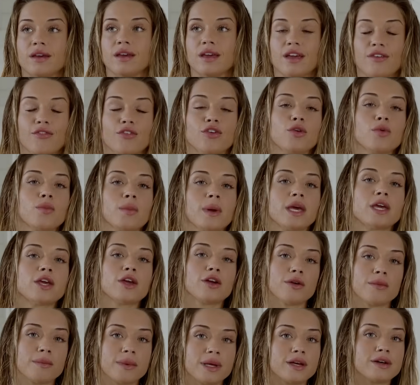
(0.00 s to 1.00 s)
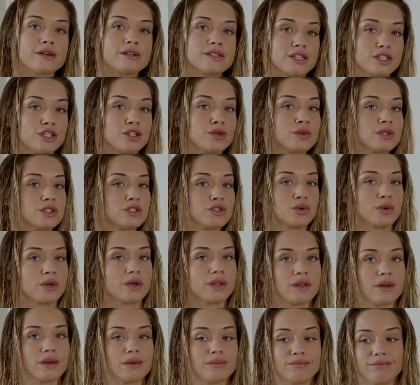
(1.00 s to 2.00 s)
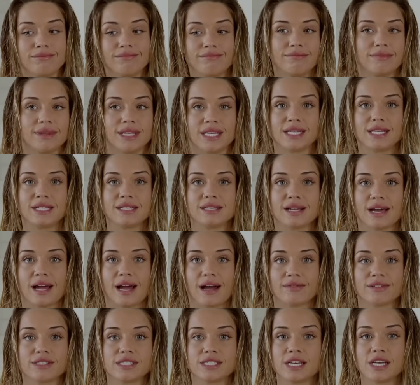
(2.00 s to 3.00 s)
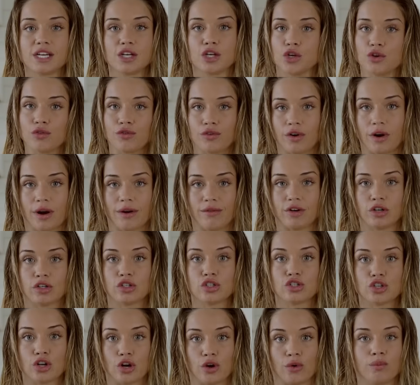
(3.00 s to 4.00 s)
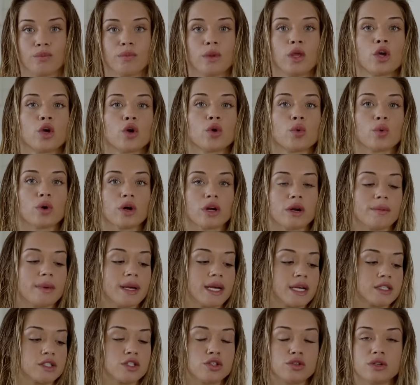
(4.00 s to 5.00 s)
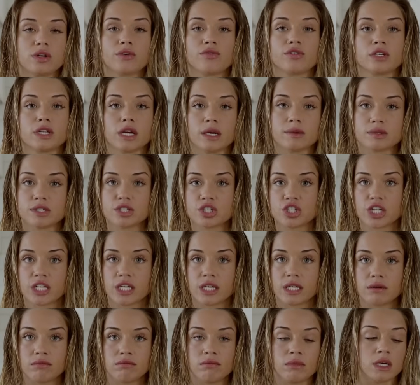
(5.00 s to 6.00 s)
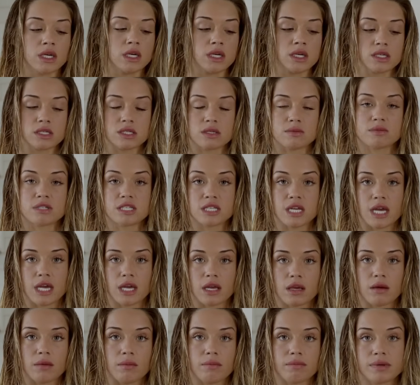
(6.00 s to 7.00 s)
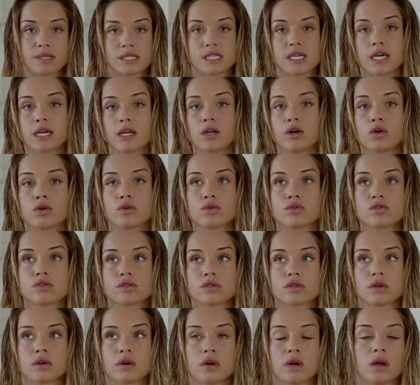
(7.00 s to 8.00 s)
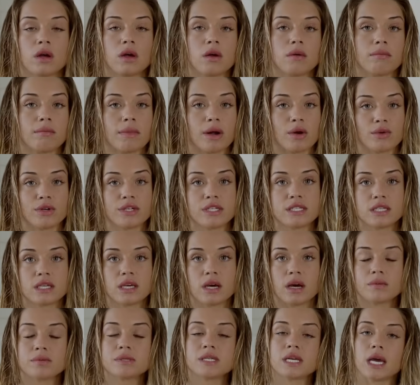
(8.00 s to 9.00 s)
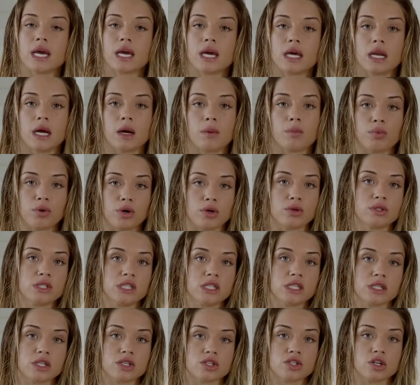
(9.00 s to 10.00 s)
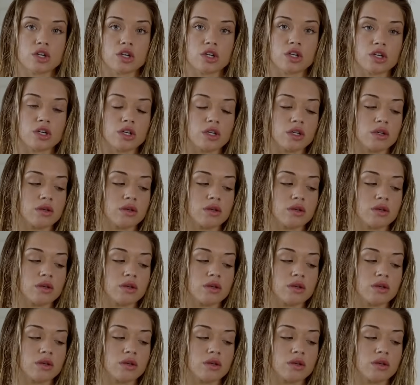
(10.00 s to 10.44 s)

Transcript: If you make your meals and you enjoy them, it doesn't have to take you forever. So we're gonna make 2 different types of chicken, some steak, potatoes, my Reese cups, and a protein dessert